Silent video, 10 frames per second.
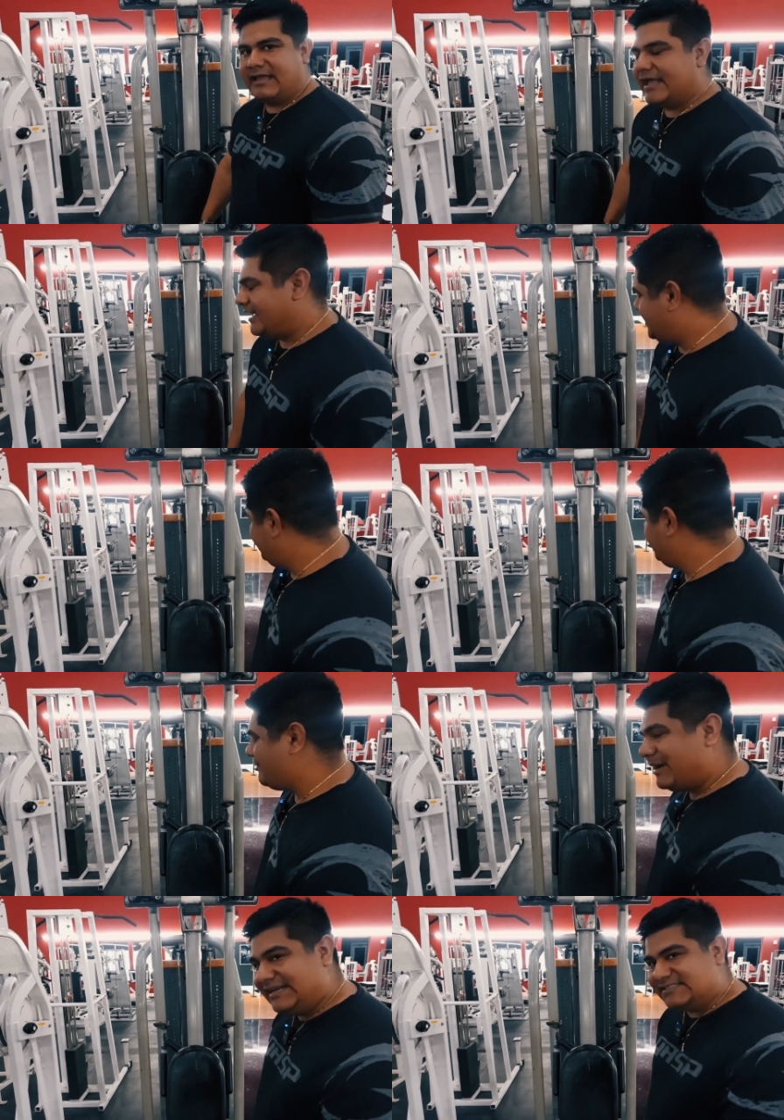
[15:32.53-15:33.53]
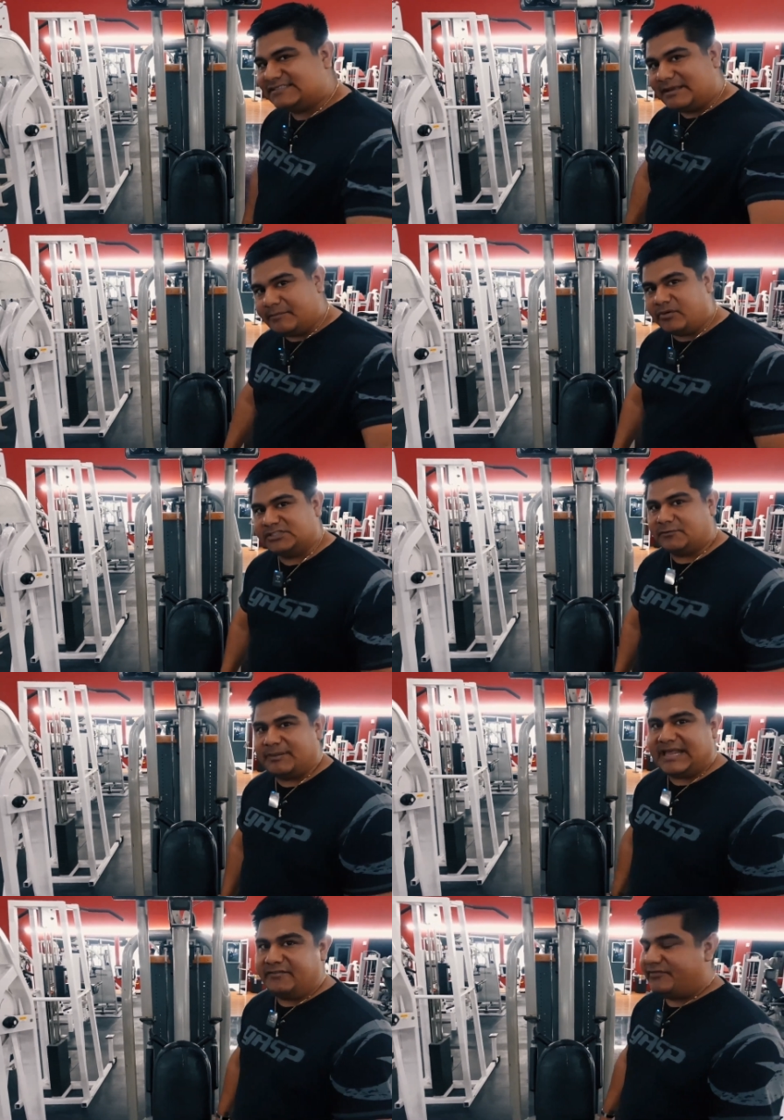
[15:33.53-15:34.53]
And minus 10 points for Planet